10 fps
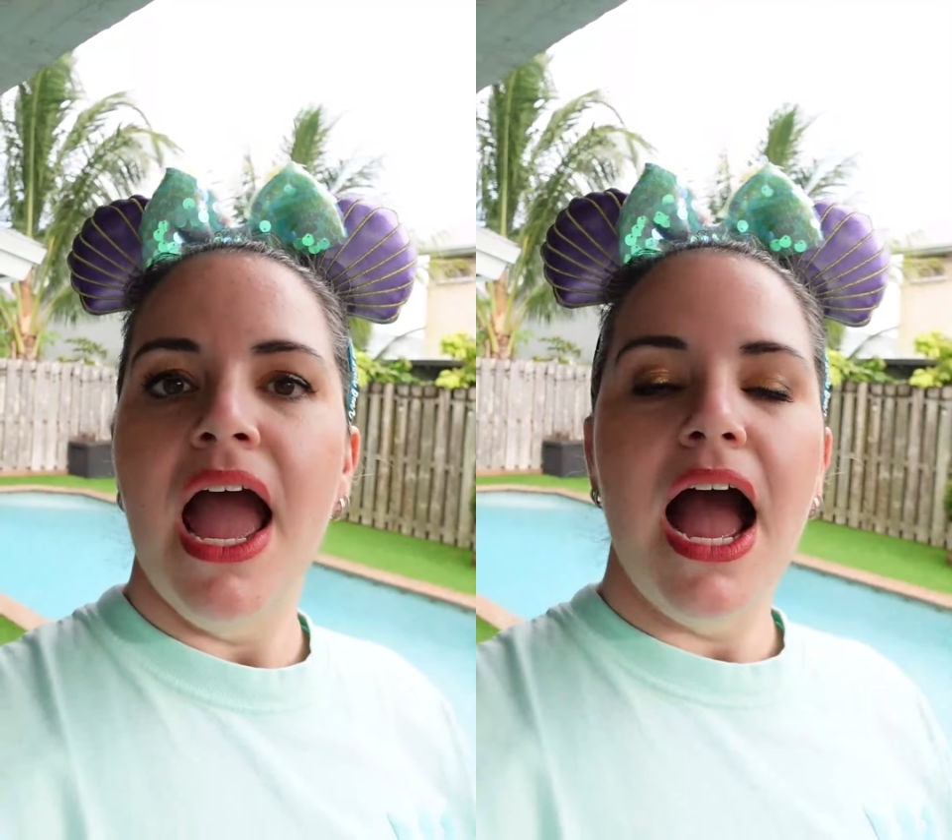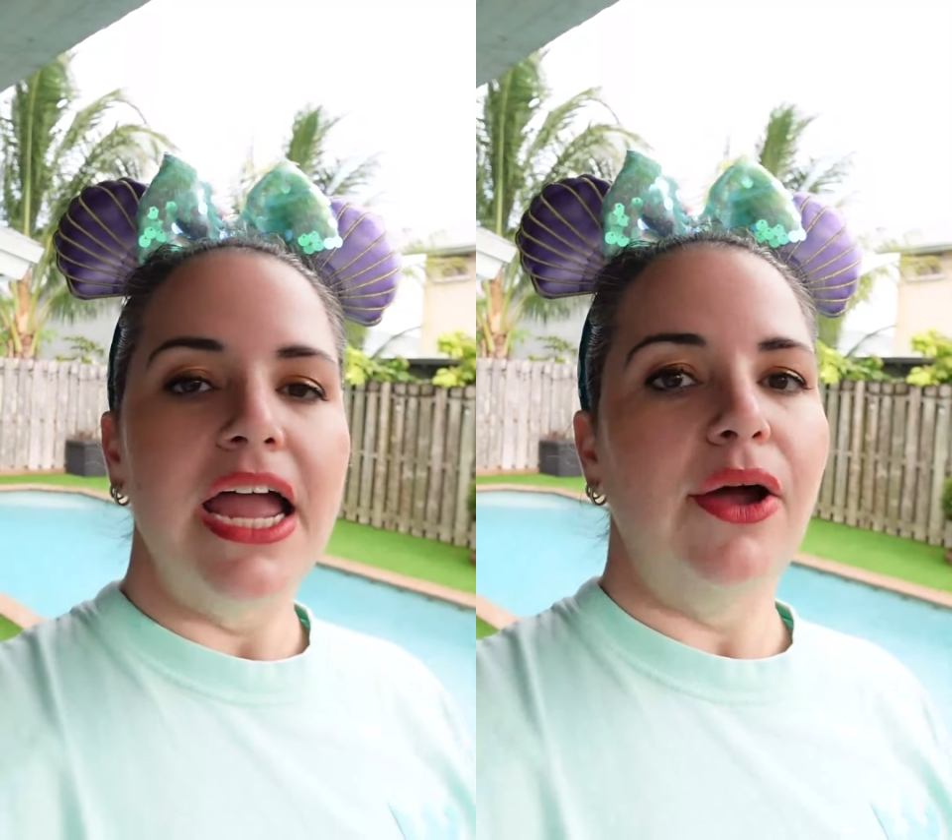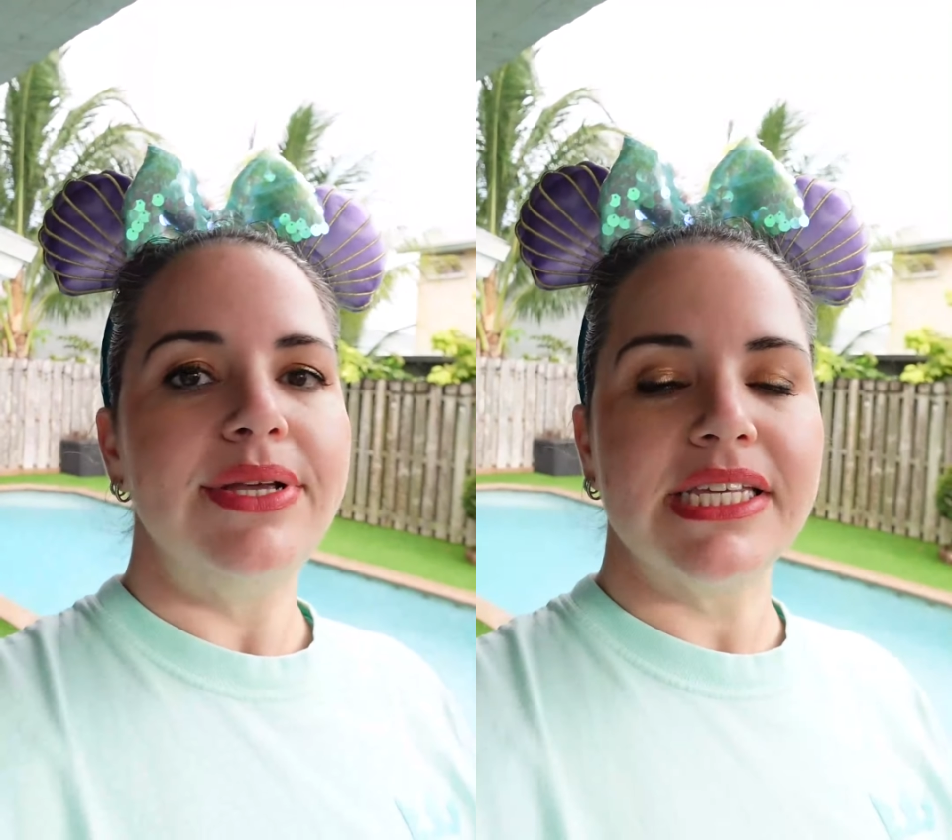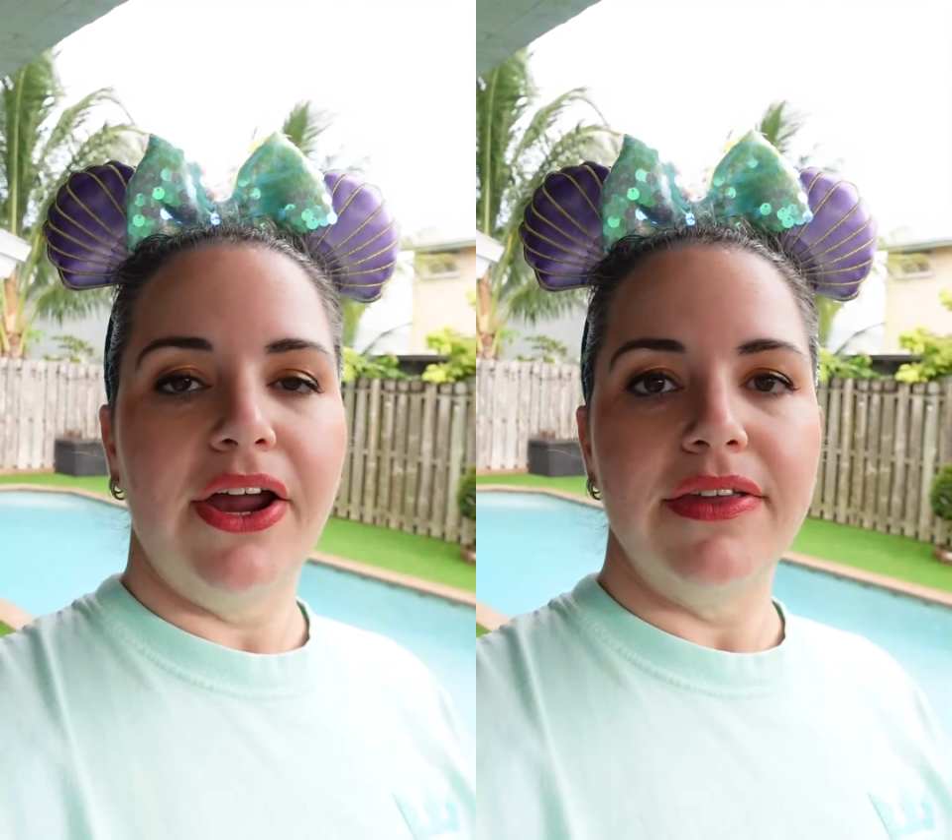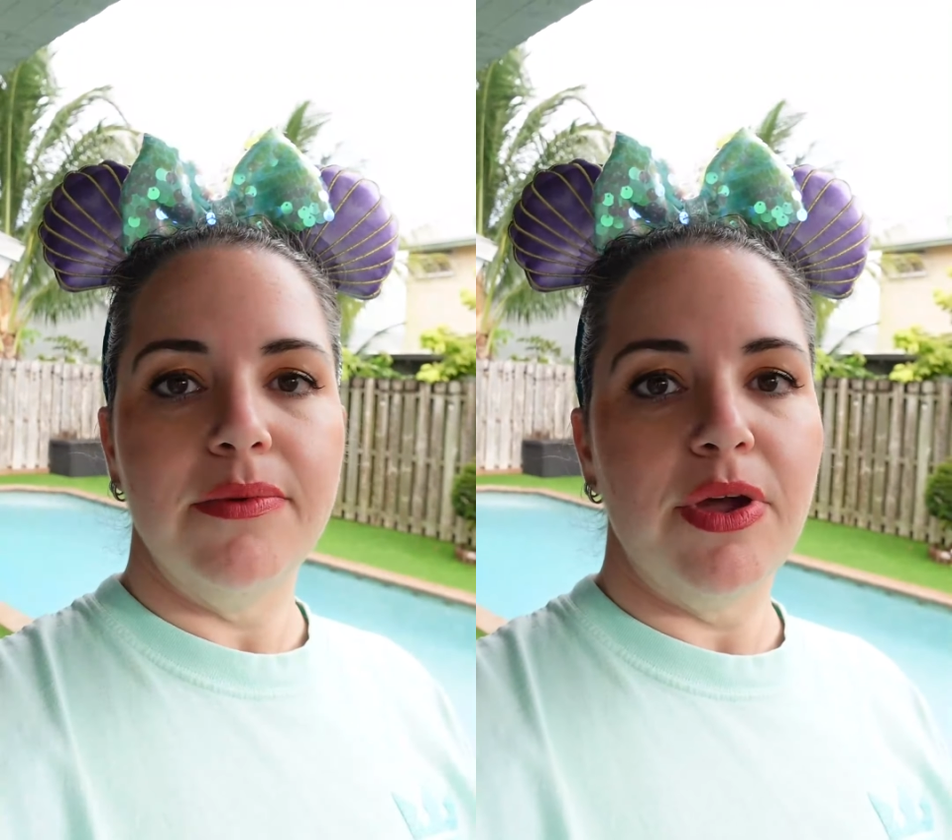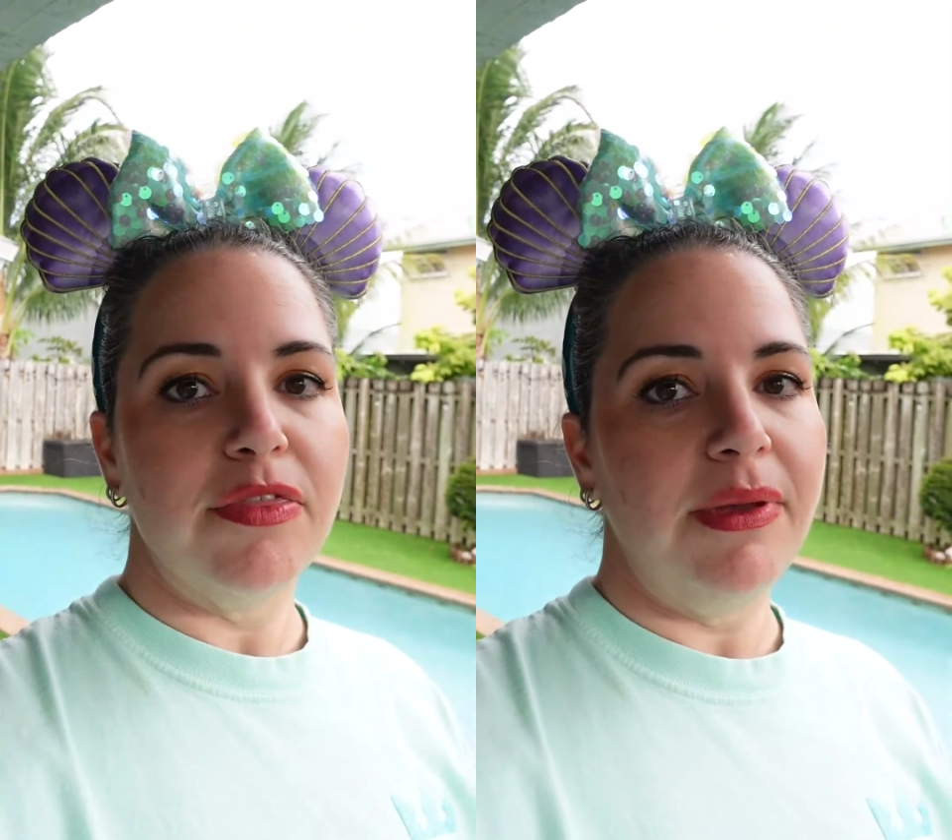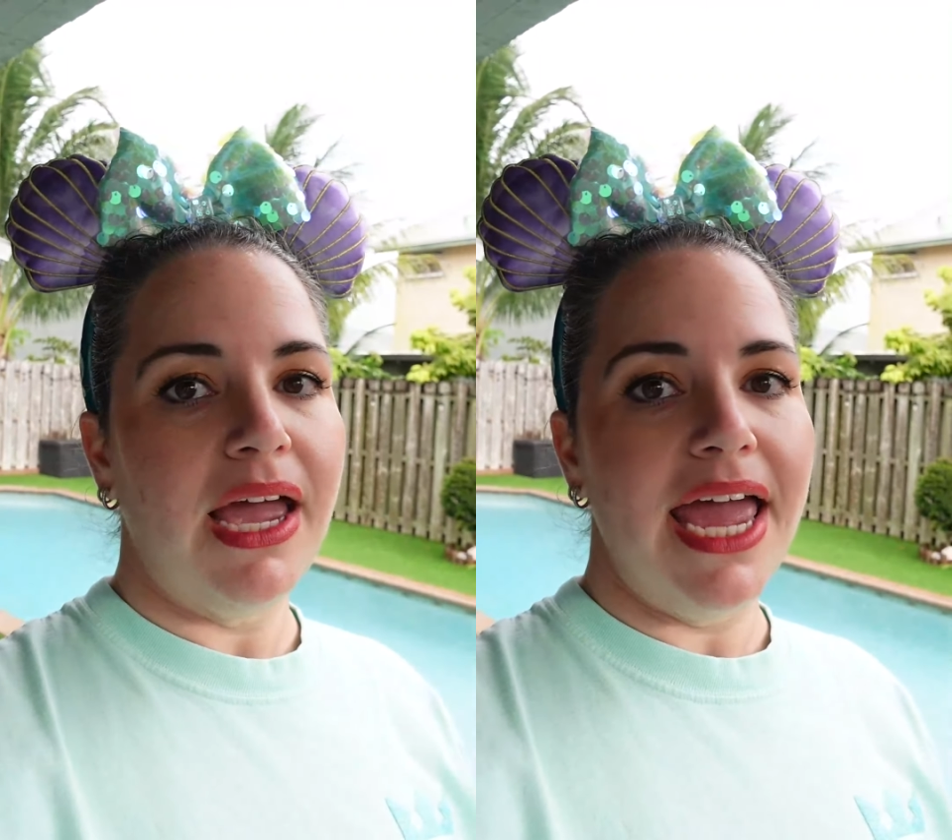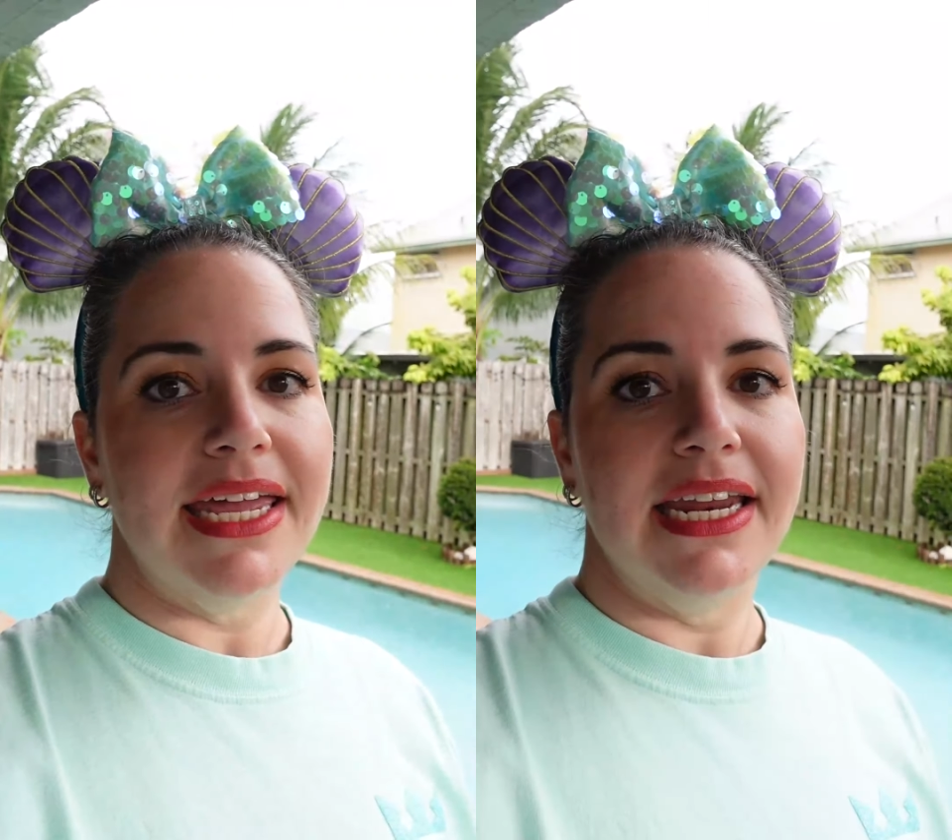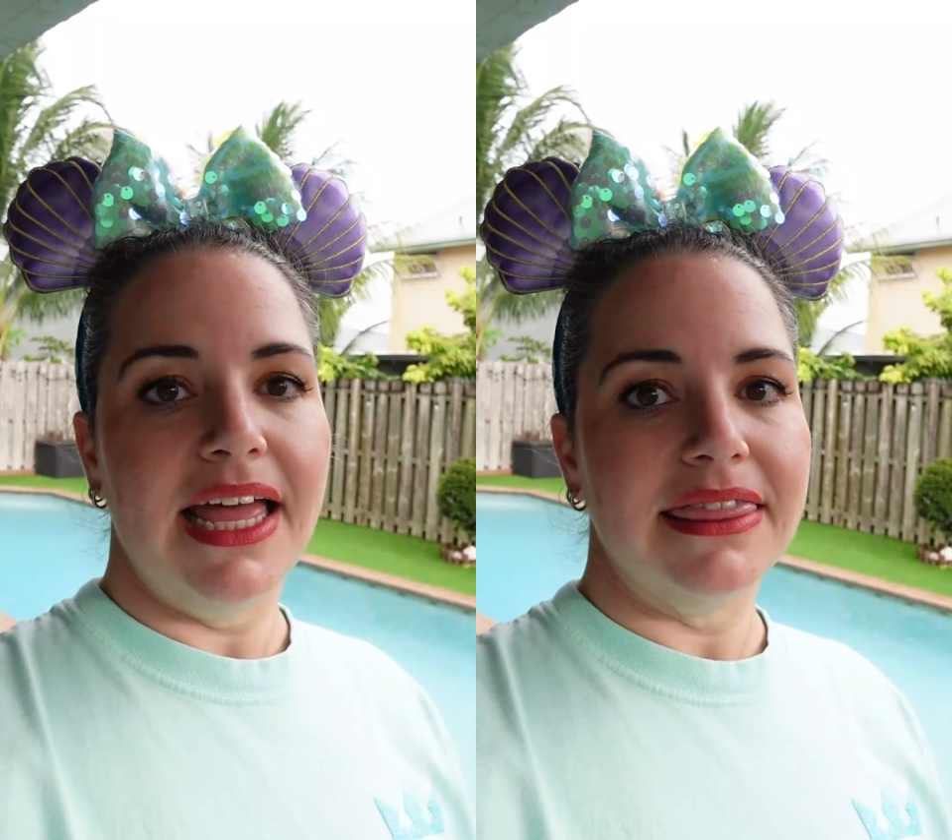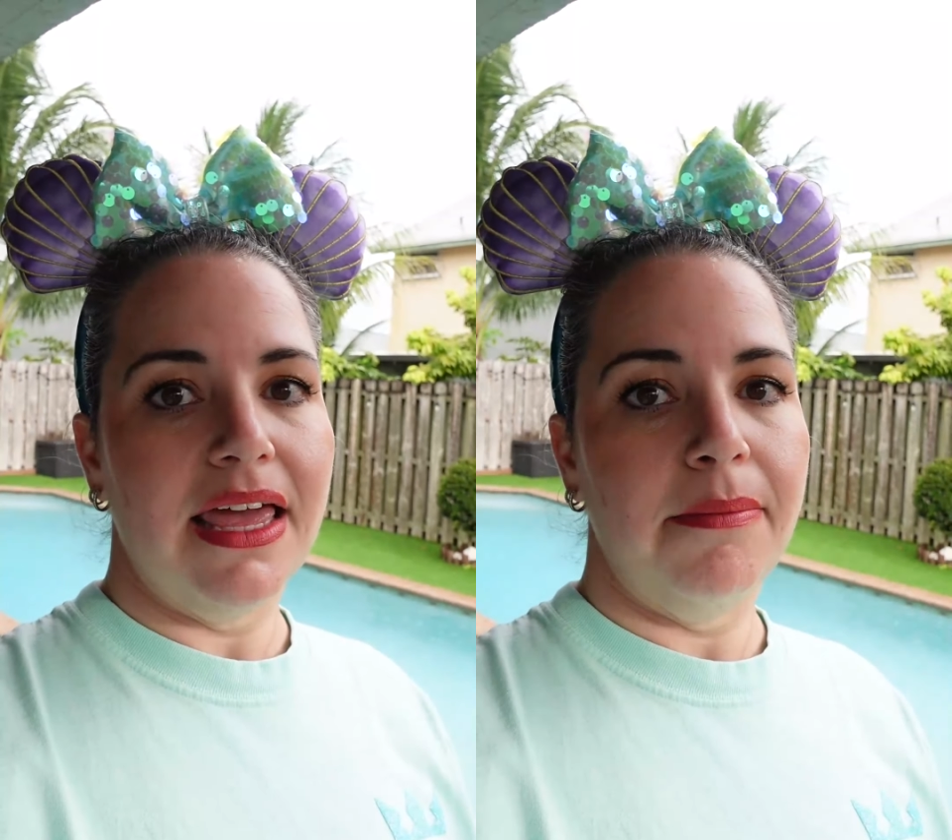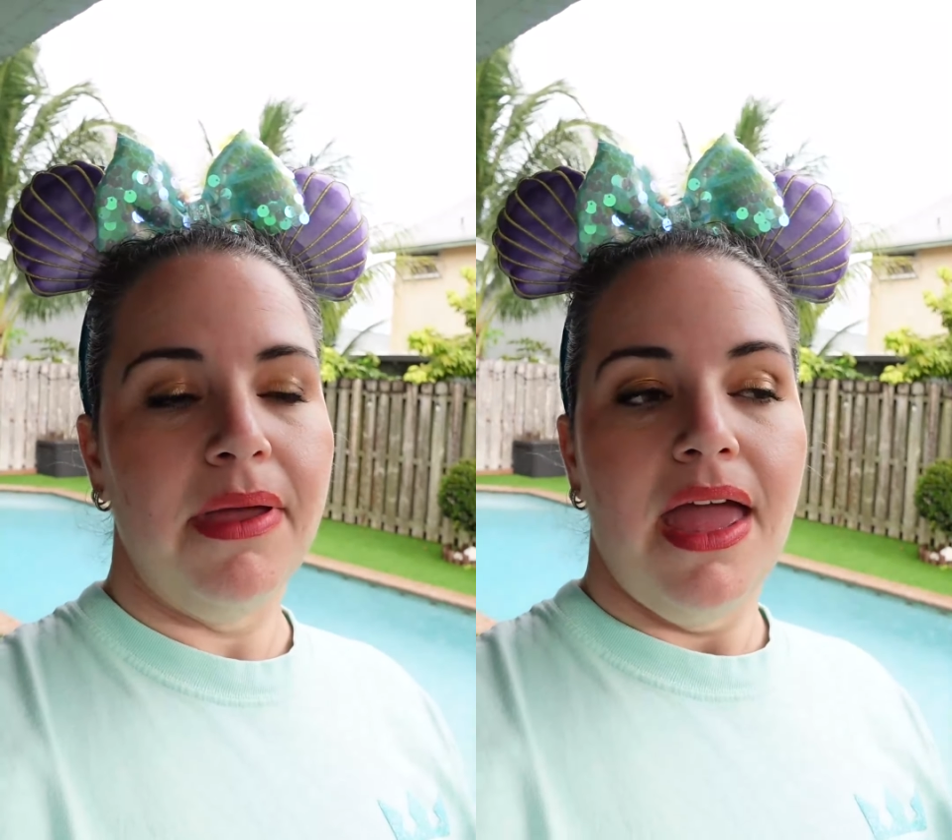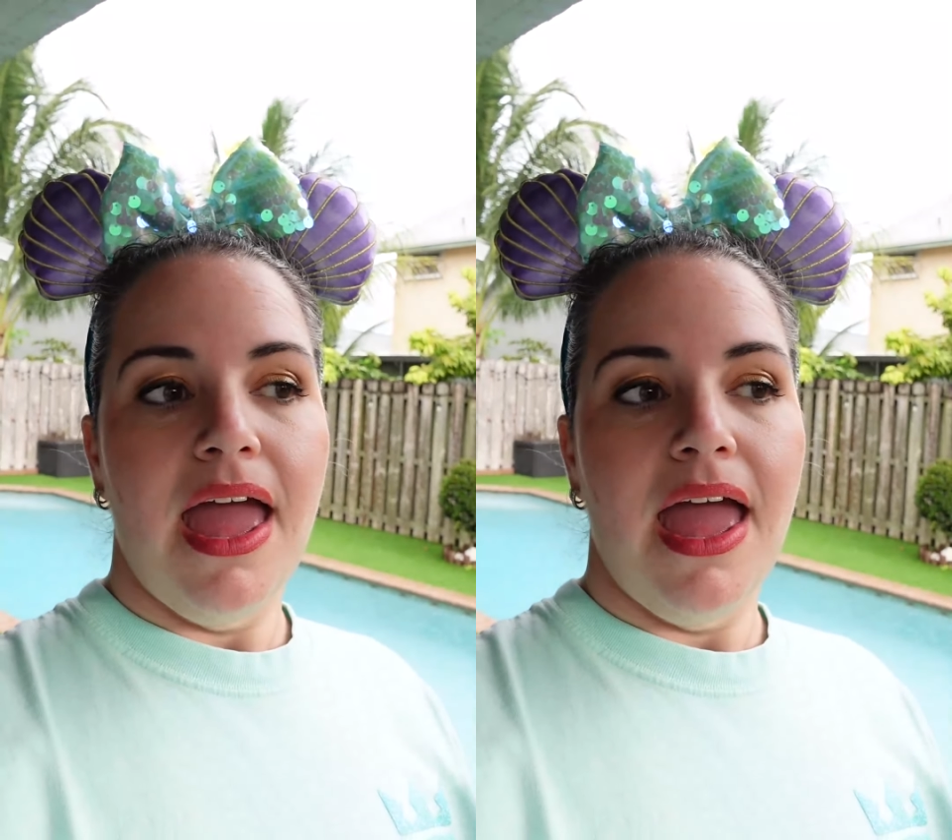I always carry them with me. I can get them